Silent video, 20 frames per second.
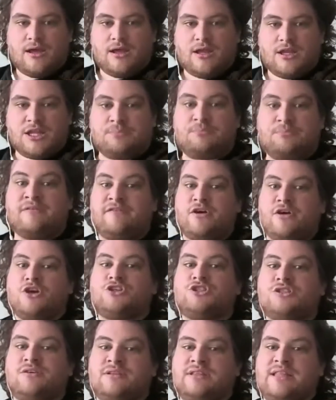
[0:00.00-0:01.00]
The
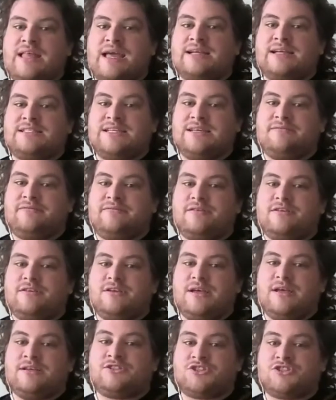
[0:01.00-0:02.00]
perversion of the negative
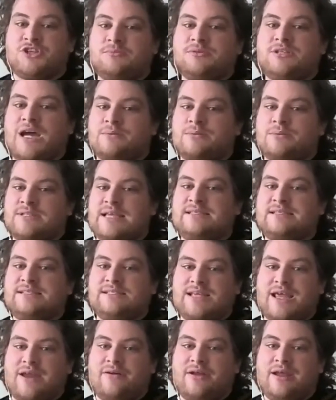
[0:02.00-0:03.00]
is sometimes
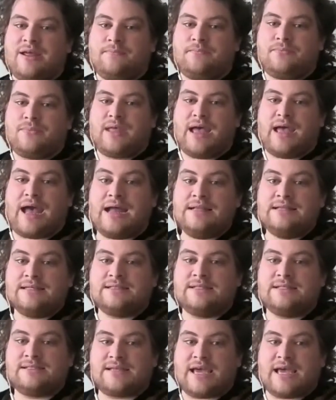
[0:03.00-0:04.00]
necessary, and
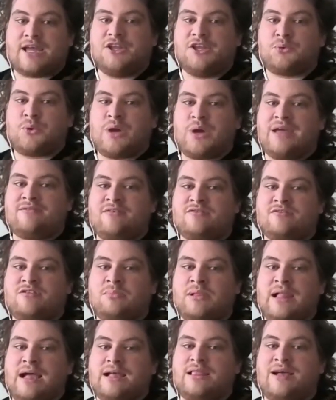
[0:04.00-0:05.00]
in the second wave of the
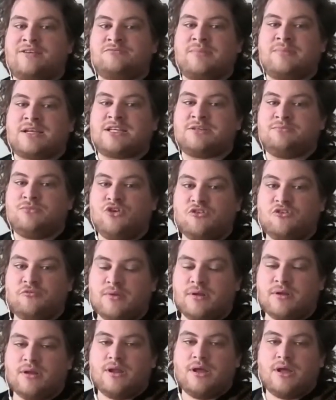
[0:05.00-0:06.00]
Black Lives Matter
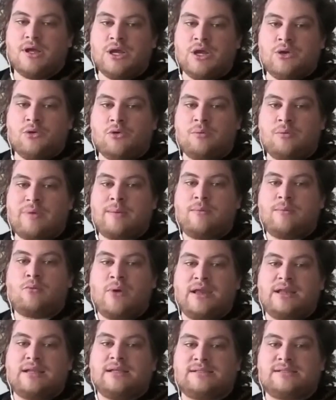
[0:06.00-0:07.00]
movement, we may be
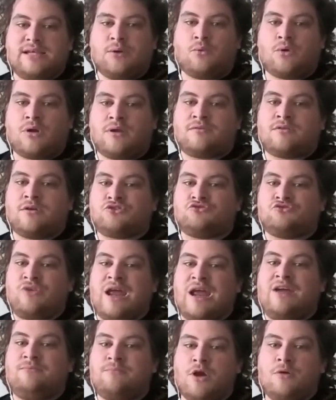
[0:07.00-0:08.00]
witnessing one of those
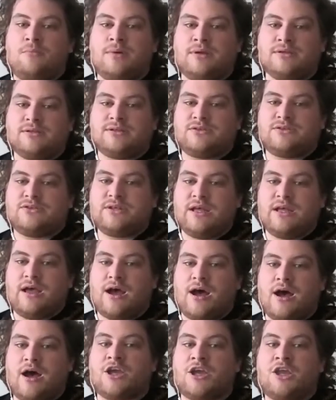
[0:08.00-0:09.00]
rare moments,
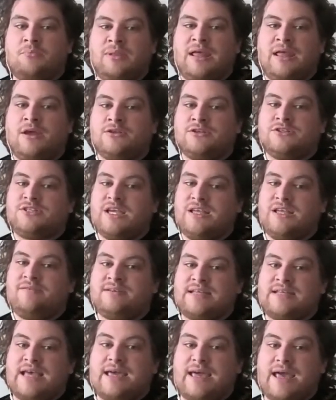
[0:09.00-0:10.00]
arguably unseen for
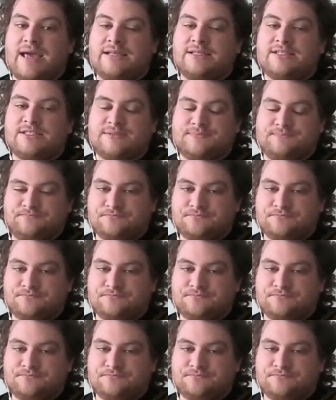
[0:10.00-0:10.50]
decades,